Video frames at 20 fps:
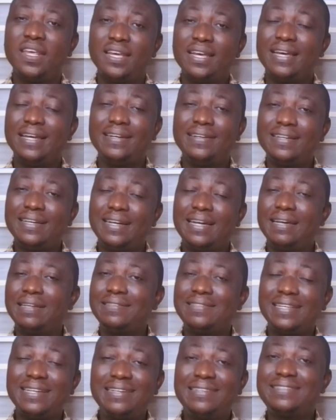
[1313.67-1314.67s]
and then I
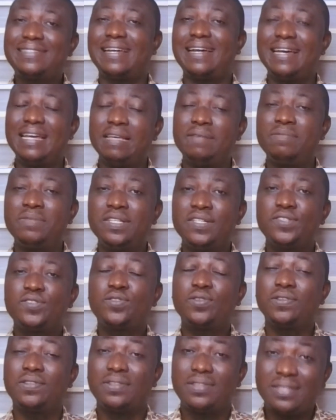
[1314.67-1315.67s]
take time to
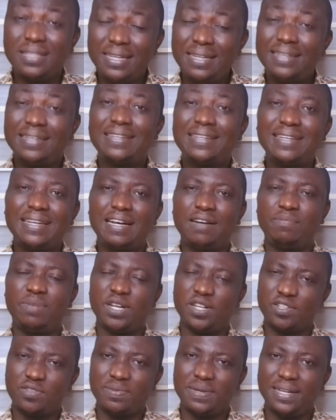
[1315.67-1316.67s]
think
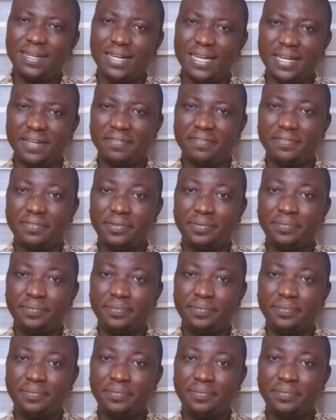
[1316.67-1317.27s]
about my life.